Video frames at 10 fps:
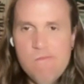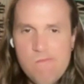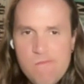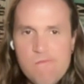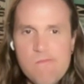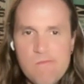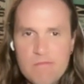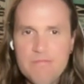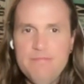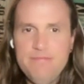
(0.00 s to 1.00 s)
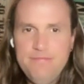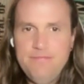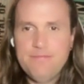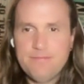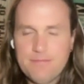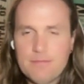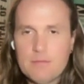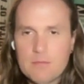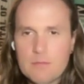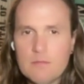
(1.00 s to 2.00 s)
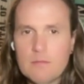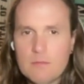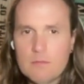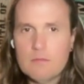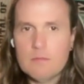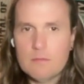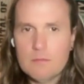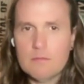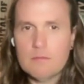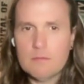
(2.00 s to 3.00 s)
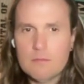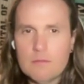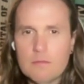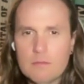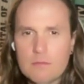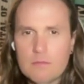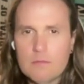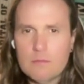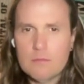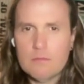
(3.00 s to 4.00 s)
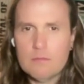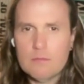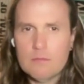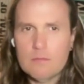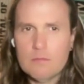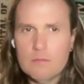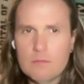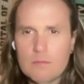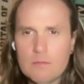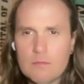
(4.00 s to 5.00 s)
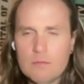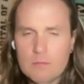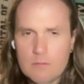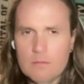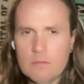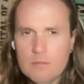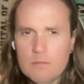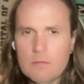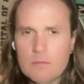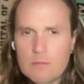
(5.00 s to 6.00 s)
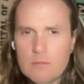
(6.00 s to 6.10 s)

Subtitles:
(silent)